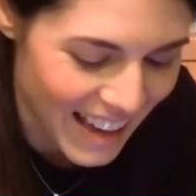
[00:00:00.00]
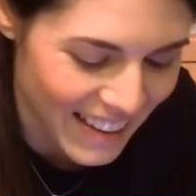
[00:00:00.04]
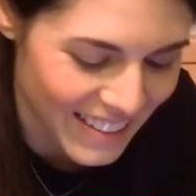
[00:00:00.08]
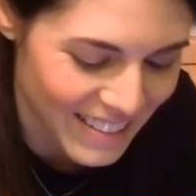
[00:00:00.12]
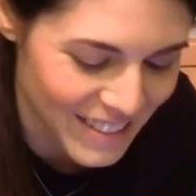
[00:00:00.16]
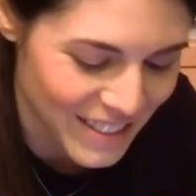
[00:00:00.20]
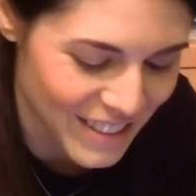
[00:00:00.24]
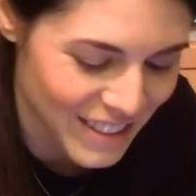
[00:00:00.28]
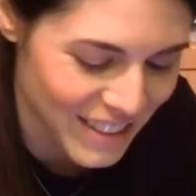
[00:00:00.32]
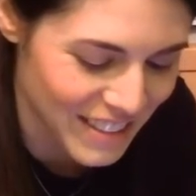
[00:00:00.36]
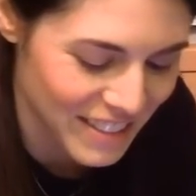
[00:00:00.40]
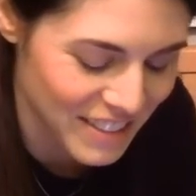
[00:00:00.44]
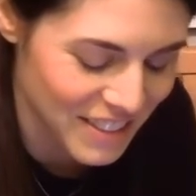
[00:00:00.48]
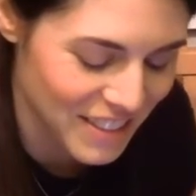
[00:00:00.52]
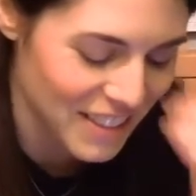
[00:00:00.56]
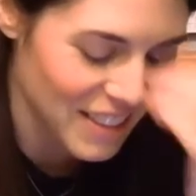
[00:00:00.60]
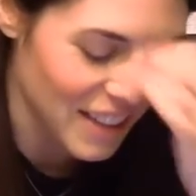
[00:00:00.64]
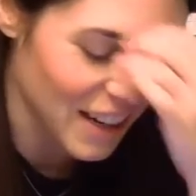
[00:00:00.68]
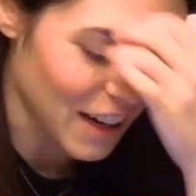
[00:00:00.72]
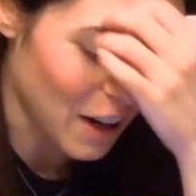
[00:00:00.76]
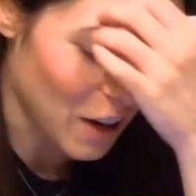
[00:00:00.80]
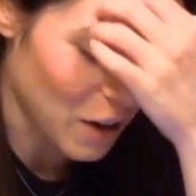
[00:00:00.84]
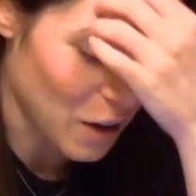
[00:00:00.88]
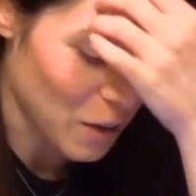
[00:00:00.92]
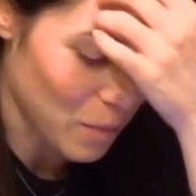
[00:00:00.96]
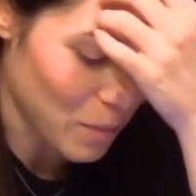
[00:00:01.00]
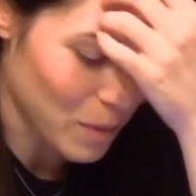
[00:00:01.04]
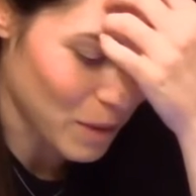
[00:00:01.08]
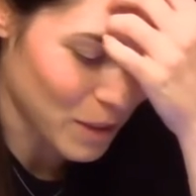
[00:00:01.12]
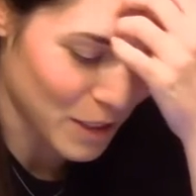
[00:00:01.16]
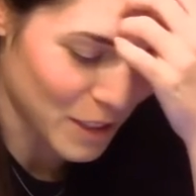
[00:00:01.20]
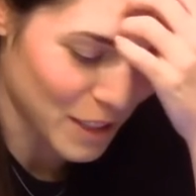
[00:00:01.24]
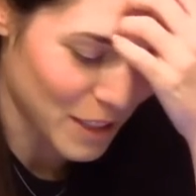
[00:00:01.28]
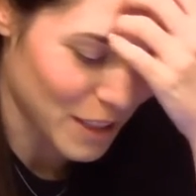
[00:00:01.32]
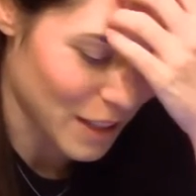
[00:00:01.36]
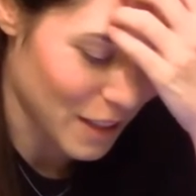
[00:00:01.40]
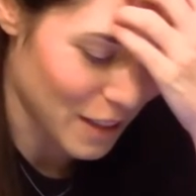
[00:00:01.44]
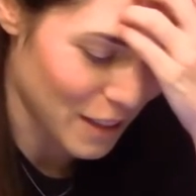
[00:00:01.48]
she got her
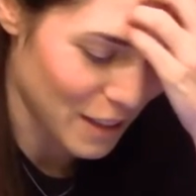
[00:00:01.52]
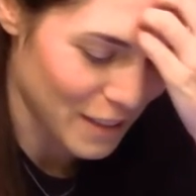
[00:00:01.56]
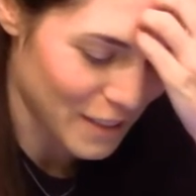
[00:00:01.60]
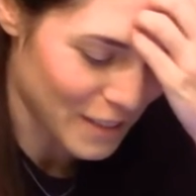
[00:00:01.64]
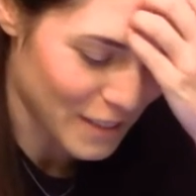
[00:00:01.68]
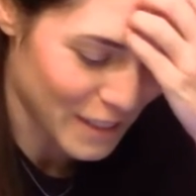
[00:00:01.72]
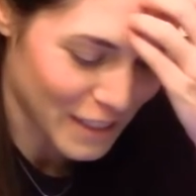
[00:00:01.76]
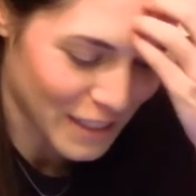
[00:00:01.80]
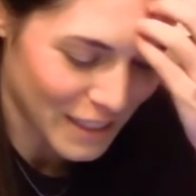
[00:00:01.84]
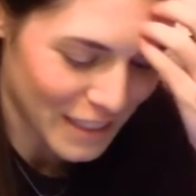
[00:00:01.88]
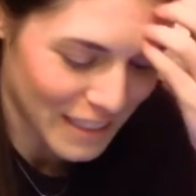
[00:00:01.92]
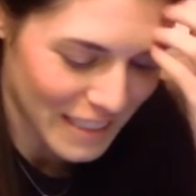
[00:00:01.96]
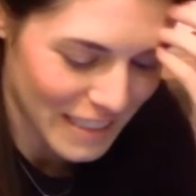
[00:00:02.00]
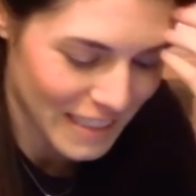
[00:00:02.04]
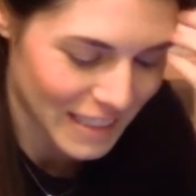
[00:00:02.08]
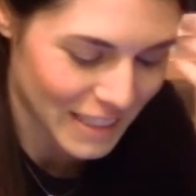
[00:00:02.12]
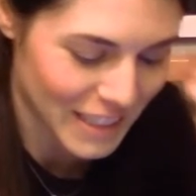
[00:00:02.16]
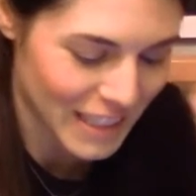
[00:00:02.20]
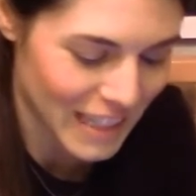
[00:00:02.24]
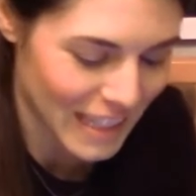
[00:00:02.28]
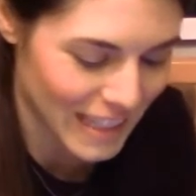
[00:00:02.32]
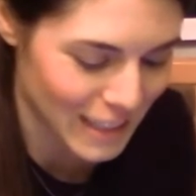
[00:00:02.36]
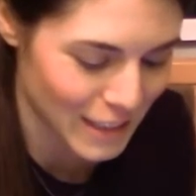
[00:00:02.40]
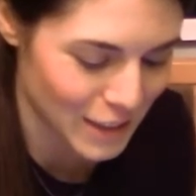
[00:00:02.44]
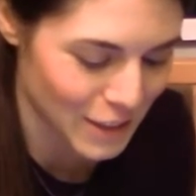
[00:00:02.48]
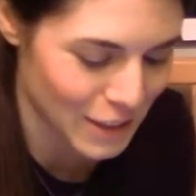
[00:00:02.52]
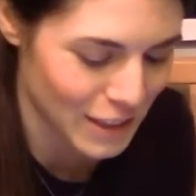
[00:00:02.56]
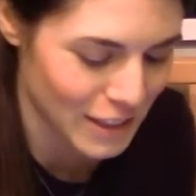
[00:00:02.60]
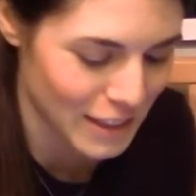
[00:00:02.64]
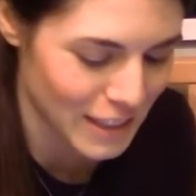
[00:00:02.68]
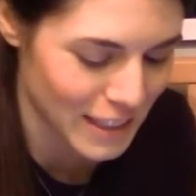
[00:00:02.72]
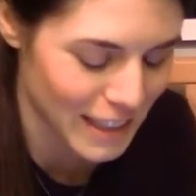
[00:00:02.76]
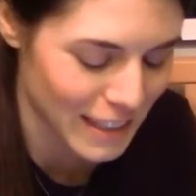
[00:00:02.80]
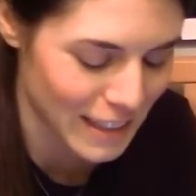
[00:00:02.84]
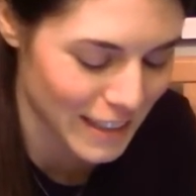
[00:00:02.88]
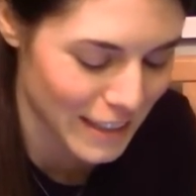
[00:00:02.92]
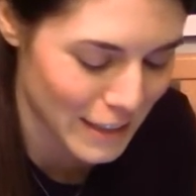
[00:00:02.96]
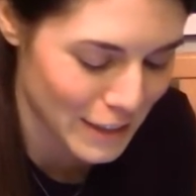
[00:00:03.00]
pussy all over Chris's jacket. She
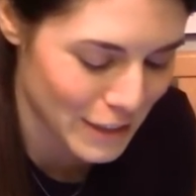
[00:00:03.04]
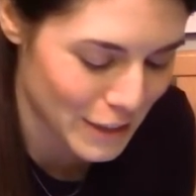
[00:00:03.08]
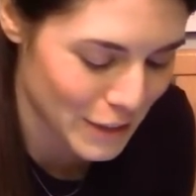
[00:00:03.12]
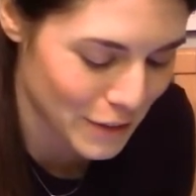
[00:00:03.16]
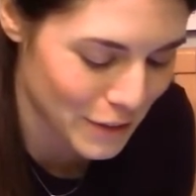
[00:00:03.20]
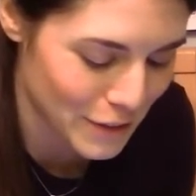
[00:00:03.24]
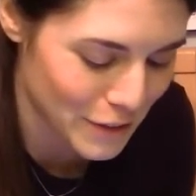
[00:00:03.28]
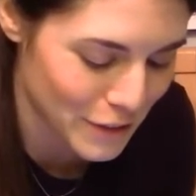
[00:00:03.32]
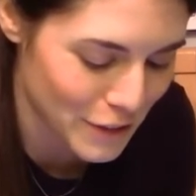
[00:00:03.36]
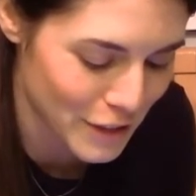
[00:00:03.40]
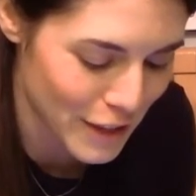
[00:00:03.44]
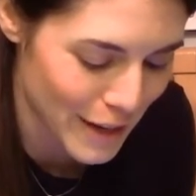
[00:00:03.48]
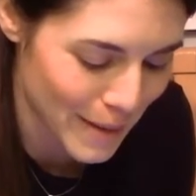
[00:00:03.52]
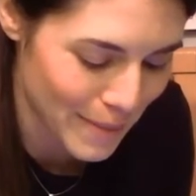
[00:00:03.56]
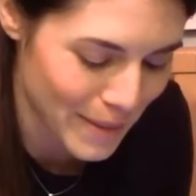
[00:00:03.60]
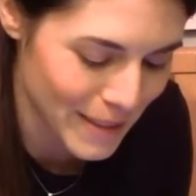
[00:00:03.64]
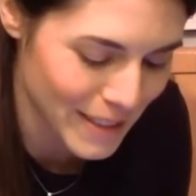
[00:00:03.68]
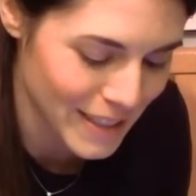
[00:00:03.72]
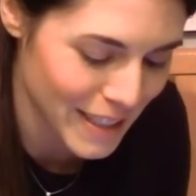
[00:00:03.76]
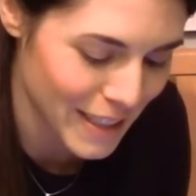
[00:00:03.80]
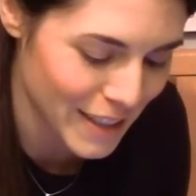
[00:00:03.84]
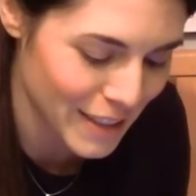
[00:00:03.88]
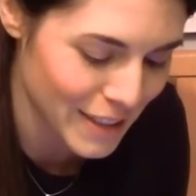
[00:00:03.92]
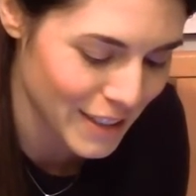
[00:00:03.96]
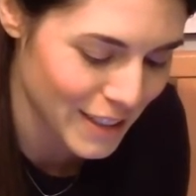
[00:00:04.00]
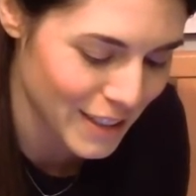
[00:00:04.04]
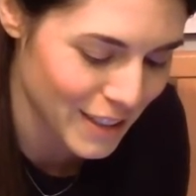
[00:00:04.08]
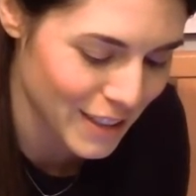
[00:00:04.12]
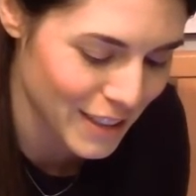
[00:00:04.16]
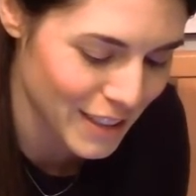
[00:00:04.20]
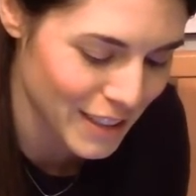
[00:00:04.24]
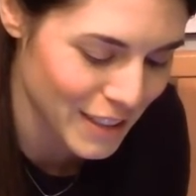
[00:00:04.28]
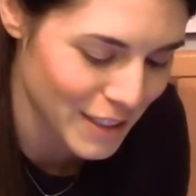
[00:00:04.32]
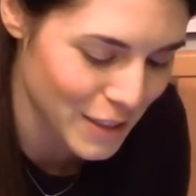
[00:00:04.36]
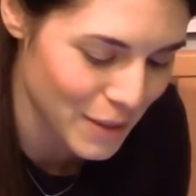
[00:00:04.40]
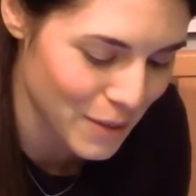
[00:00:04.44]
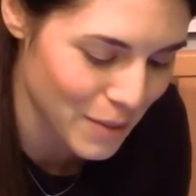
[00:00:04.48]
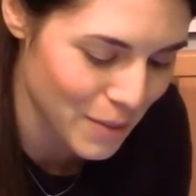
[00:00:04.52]
said that too. Gemma tells
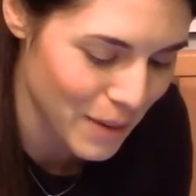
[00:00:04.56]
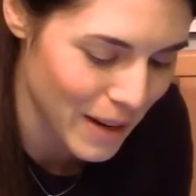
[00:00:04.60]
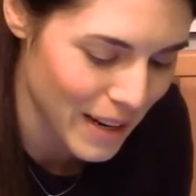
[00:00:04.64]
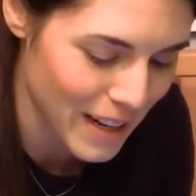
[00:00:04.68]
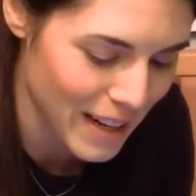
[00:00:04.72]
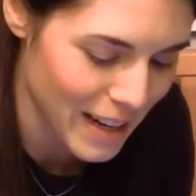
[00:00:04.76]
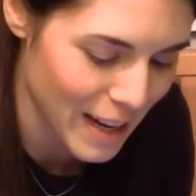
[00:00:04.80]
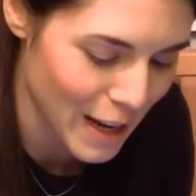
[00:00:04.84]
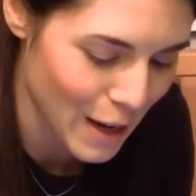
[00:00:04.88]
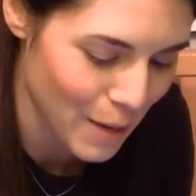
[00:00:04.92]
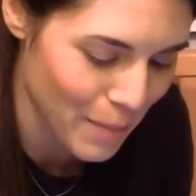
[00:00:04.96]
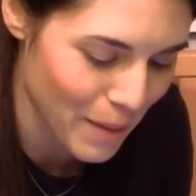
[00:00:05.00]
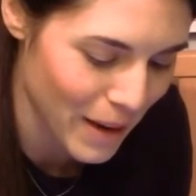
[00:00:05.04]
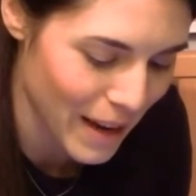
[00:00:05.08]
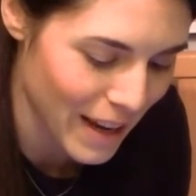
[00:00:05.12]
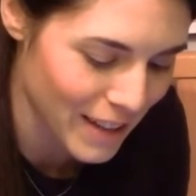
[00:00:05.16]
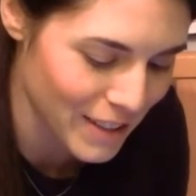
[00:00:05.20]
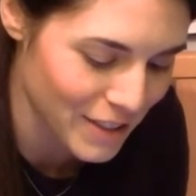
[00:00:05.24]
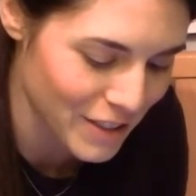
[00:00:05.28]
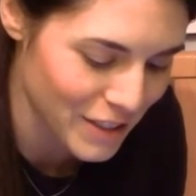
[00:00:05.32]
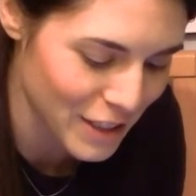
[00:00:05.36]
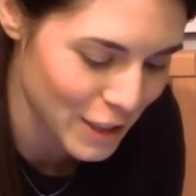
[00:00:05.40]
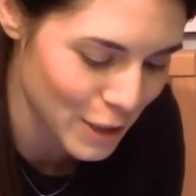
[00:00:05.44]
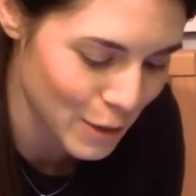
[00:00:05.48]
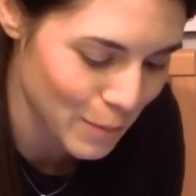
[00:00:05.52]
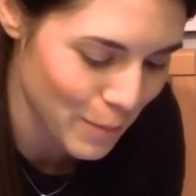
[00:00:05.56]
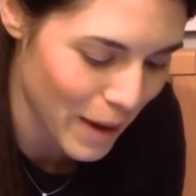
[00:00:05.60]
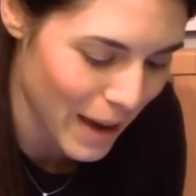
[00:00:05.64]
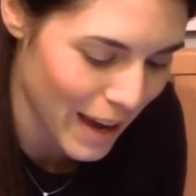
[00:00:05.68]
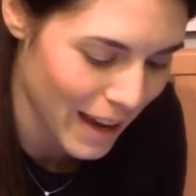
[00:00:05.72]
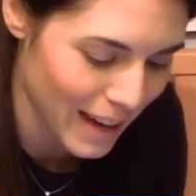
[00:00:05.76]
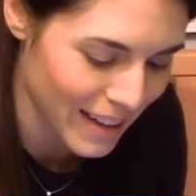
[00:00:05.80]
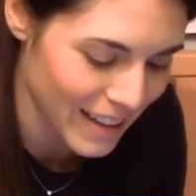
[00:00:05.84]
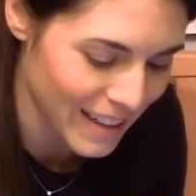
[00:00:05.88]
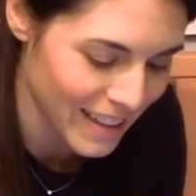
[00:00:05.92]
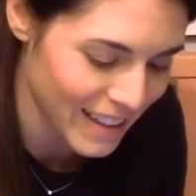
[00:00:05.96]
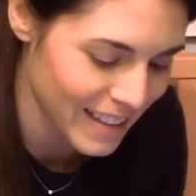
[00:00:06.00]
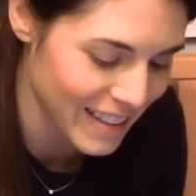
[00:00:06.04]
Chris to wake up. Angie's
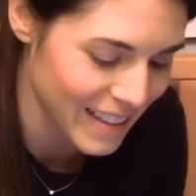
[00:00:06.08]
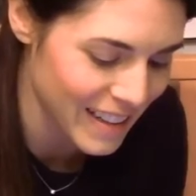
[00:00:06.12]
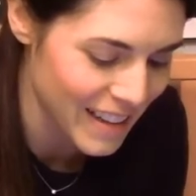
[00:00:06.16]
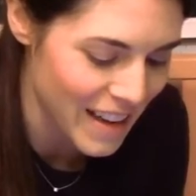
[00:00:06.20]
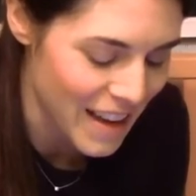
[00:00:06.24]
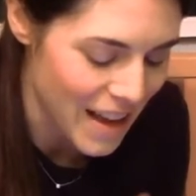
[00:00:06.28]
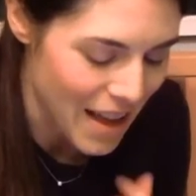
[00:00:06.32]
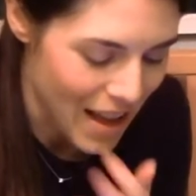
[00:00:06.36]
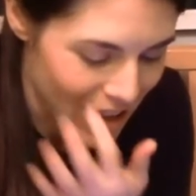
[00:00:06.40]
packing.